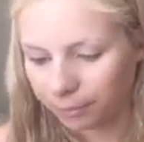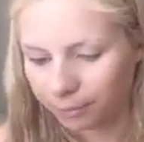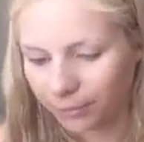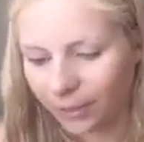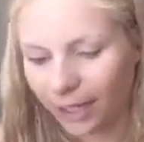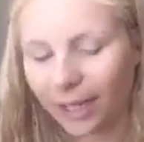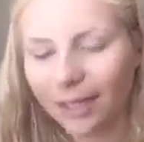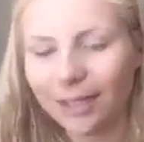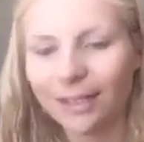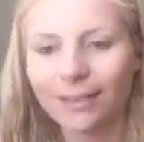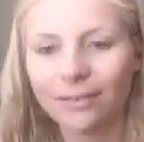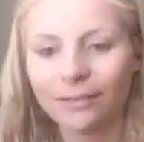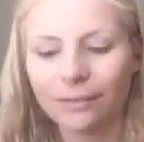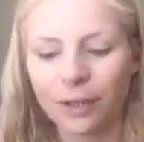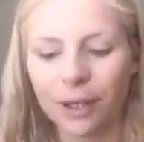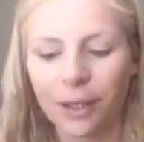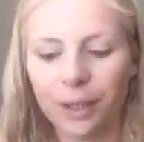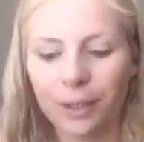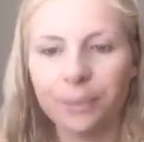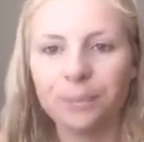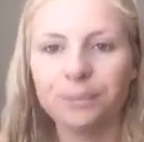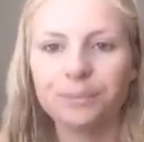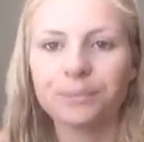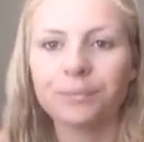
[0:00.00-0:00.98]
kind
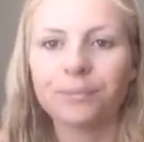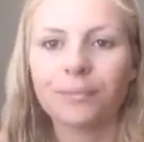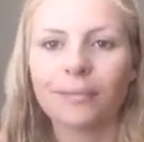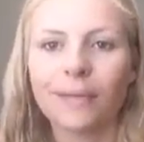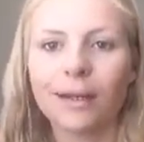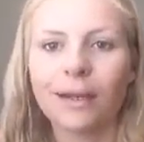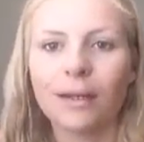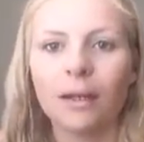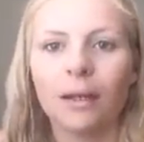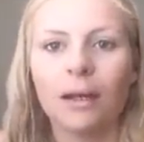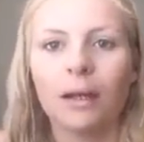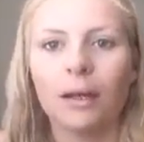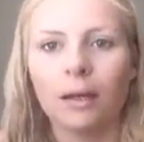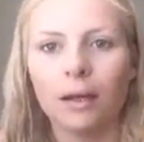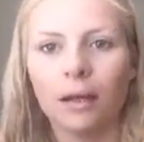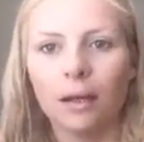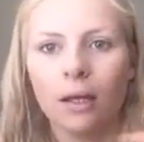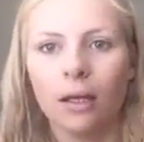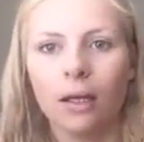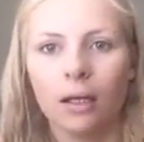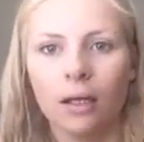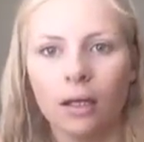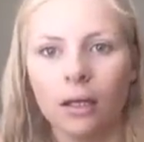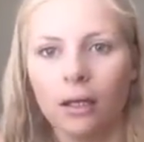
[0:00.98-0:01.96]
of
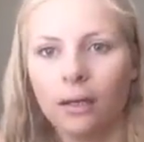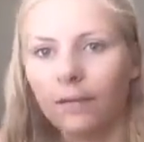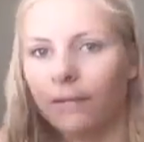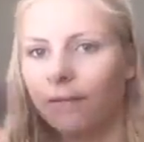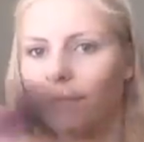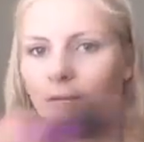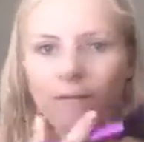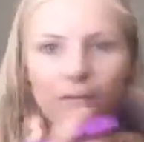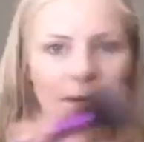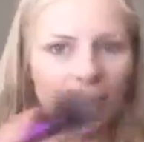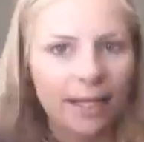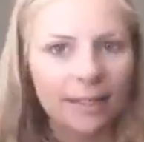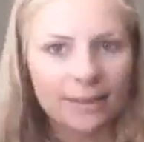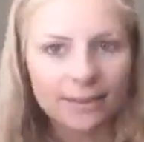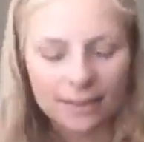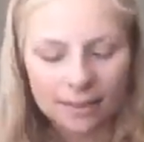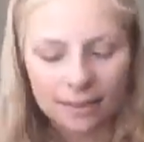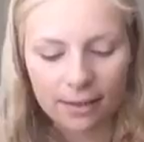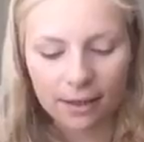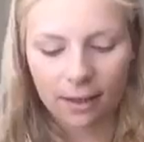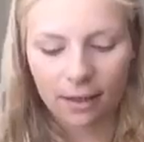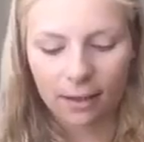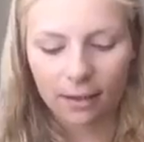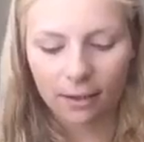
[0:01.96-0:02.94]
face
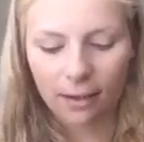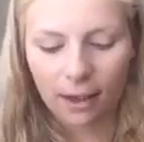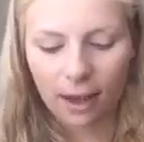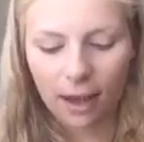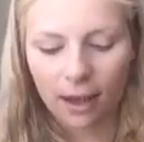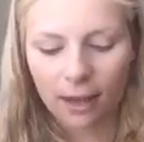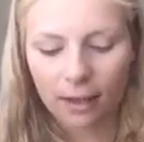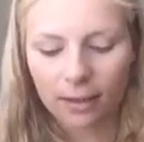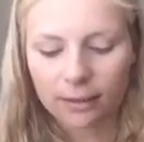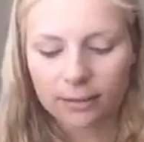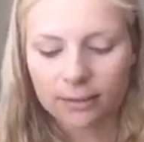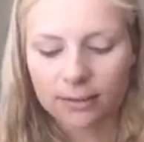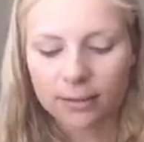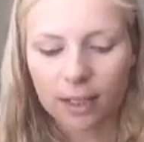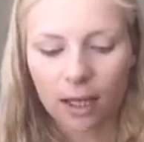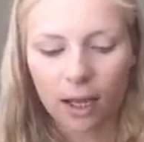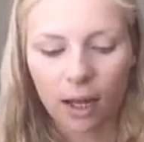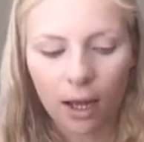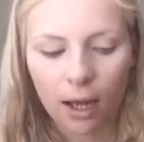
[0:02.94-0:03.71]
thing, and